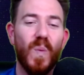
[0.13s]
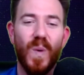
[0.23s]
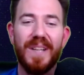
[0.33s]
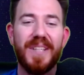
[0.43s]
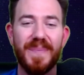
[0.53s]

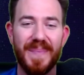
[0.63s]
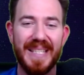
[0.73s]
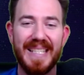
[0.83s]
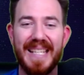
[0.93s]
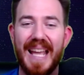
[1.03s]
Welcome,
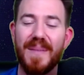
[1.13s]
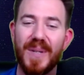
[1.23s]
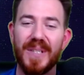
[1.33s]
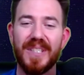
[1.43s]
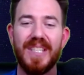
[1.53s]
busy
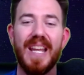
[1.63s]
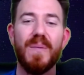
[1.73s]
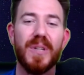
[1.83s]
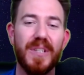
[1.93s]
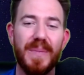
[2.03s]
gamers. Today
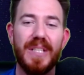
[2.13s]
we're going to